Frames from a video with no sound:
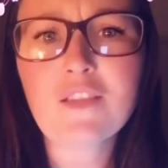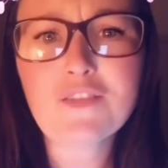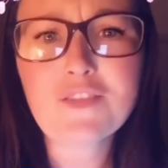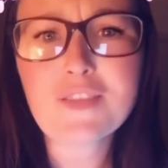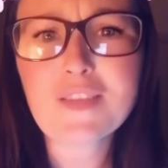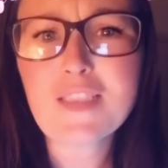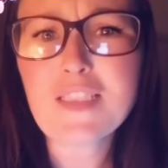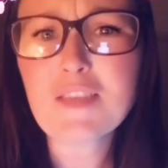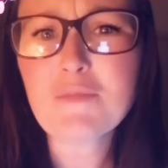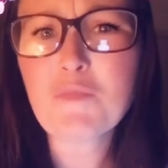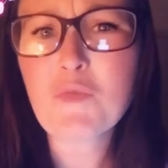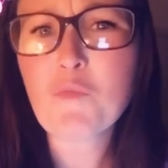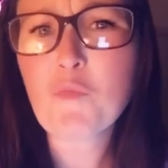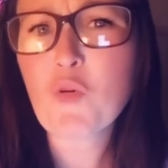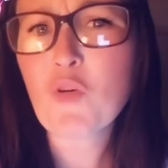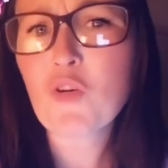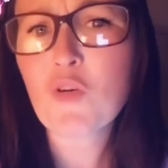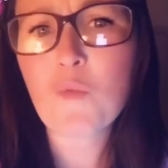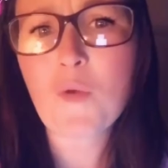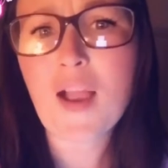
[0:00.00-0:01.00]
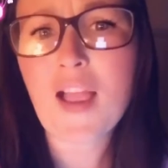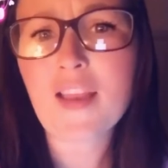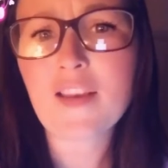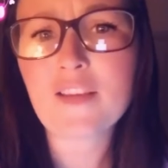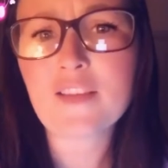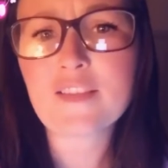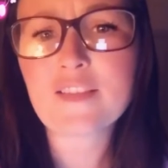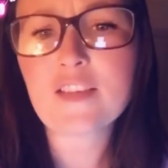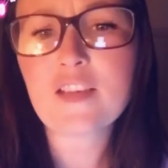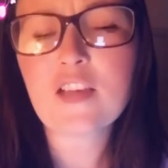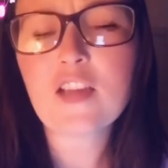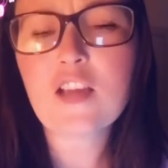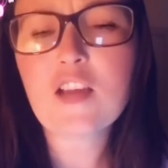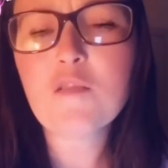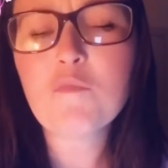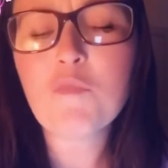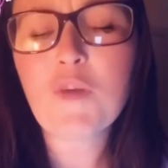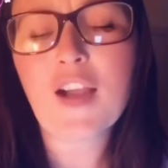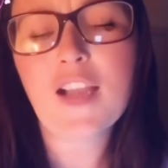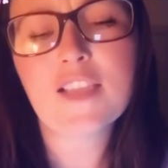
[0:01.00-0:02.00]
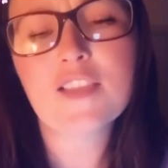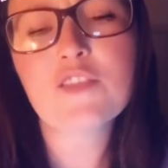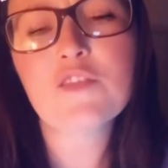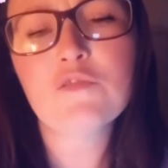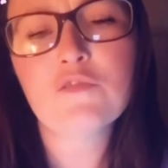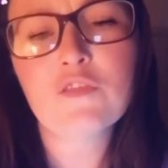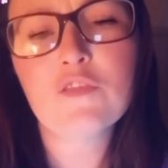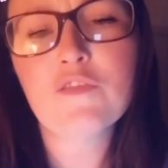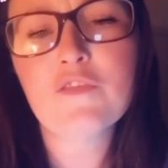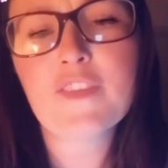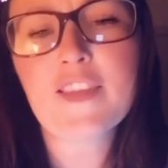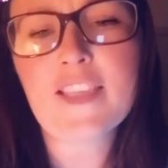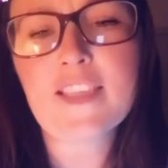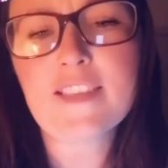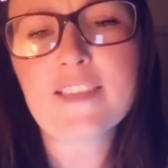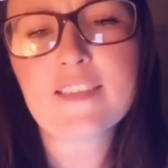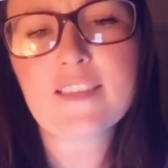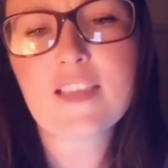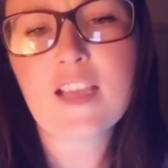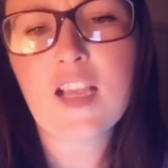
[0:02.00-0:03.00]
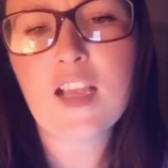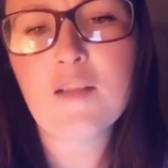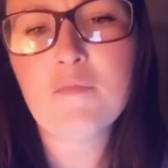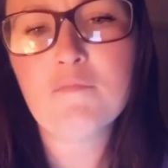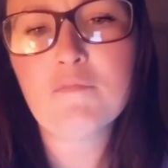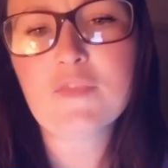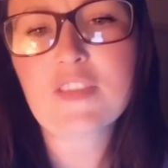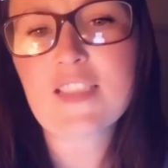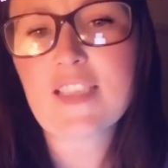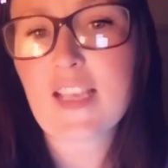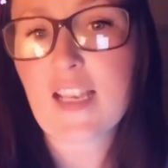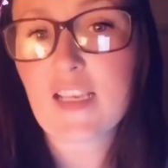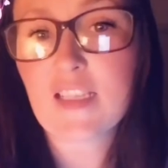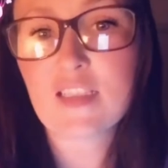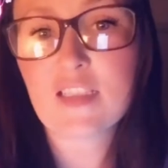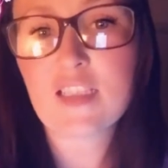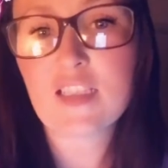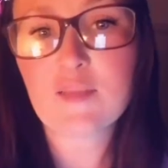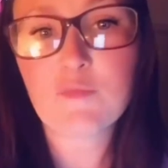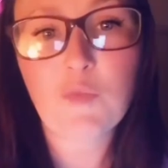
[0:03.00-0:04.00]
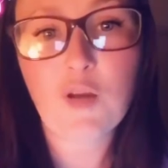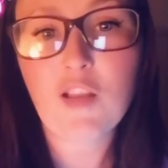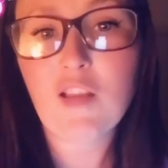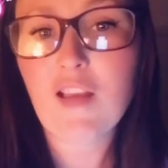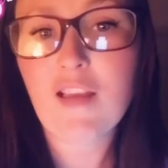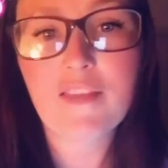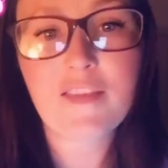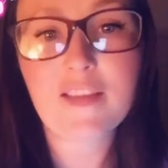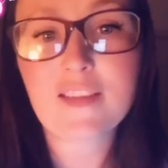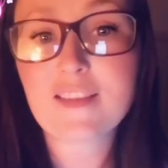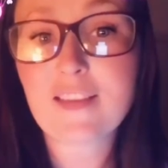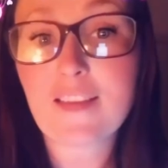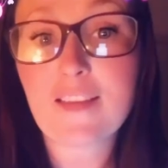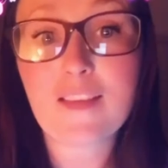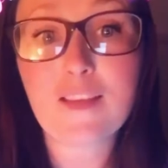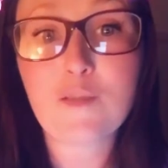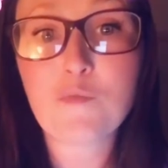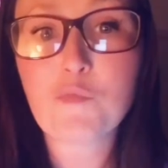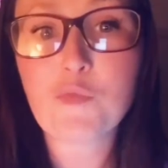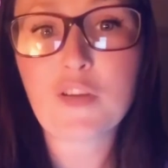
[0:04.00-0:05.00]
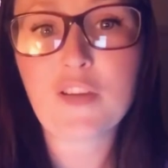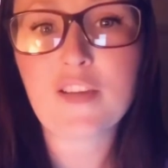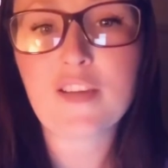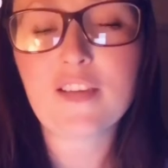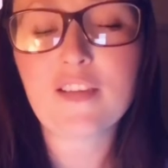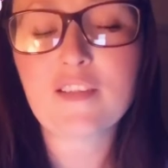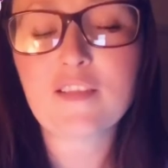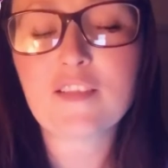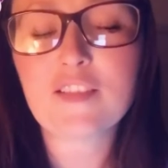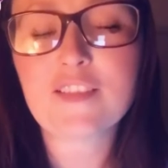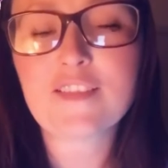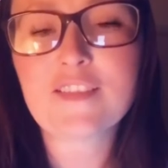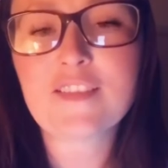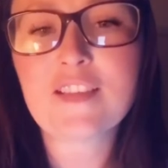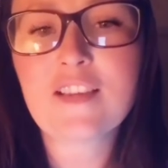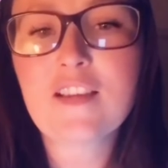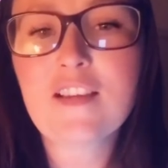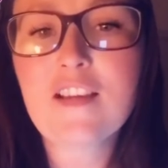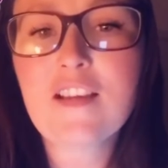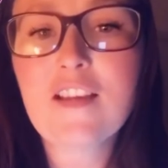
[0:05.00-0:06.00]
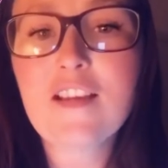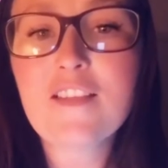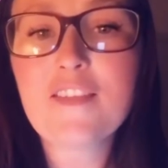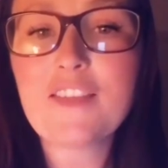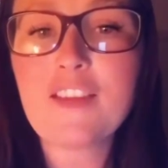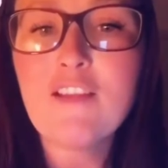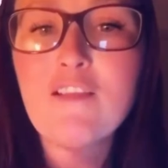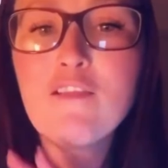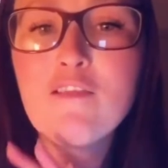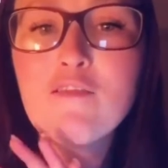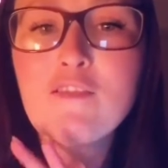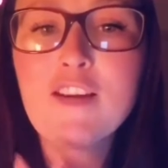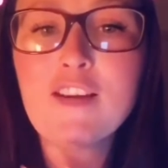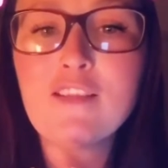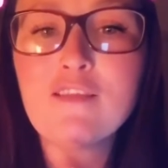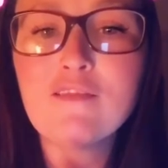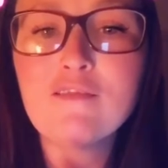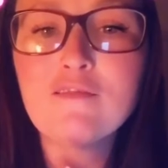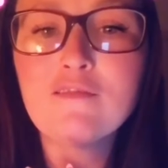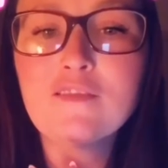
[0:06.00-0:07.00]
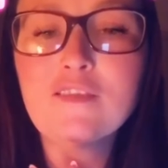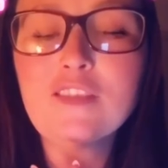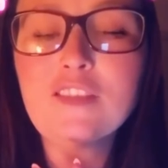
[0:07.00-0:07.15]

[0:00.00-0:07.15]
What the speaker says: just needs to be more awareness. But I do love these CHD Spotlight things. I think they're brilliant because they're a real